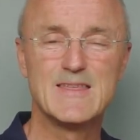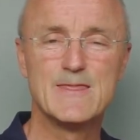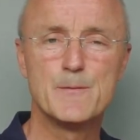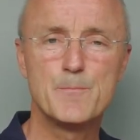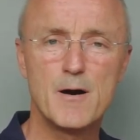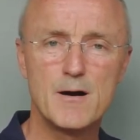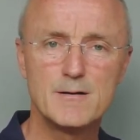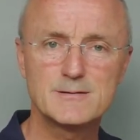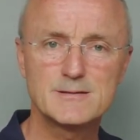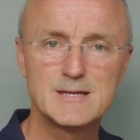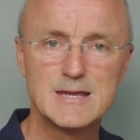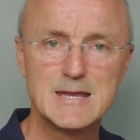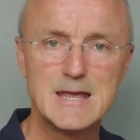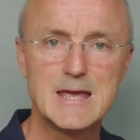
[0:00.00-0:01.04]
in the
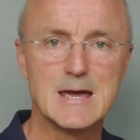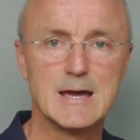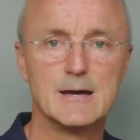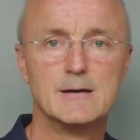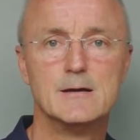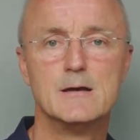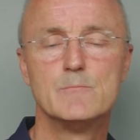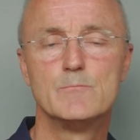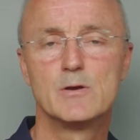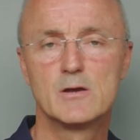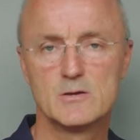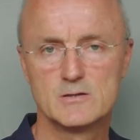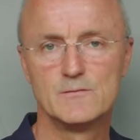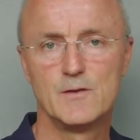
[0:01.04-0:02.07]
past year
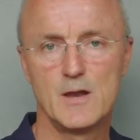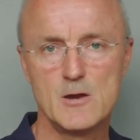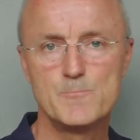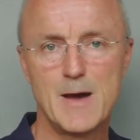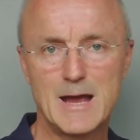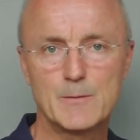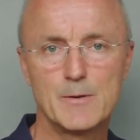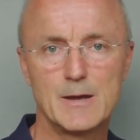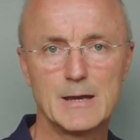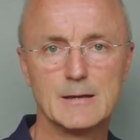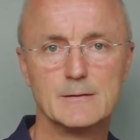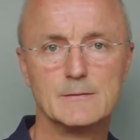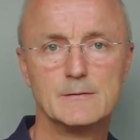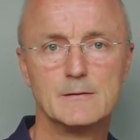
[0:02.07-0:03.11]
because of low back pain.